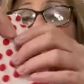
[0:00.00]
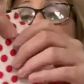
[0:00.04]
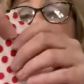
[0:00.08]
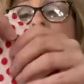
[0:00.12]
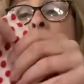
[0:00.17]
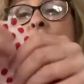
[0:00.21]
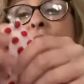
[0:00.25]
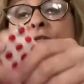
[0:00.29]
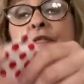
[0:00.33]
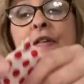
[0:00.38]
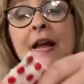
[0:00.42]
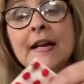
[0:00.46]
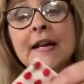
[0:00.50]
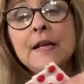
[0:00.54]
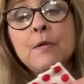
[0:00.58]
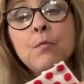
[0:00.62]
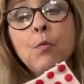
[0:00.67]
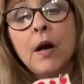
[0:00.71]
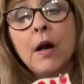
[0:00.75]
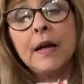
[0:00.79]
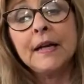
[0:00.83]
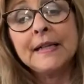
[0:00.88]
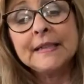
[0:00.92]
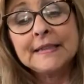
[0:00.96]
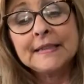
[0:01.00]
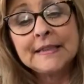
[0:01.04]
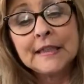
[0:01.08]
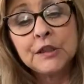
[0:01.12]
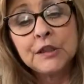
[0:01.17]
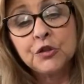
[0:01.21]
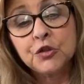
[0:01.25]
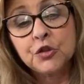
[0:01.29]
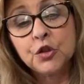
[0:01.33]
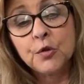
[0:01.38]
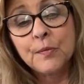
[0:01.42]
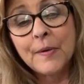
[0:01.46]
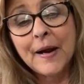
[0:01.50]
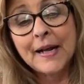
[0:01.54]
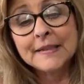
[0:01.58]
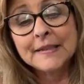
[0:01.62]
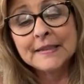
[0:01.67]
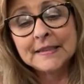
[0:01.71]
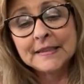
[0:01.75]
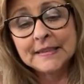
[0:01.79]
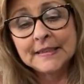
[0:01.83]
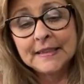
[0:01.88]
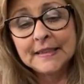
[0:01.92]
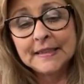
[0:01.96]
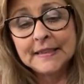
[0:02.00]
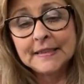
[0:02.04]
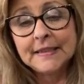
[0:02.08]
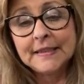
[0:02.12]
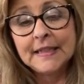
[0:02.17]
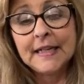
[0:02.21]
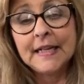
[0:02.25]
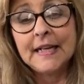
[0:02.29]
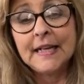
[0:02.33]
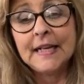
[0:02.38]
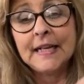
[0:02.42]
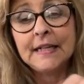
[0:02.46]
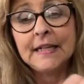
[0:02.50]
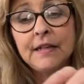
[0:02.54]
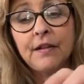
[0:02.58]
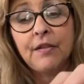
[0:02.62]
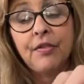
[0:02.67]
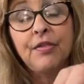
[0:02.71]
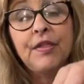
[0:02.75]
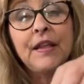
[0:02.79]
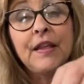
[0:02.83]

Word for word: If anyone is interested in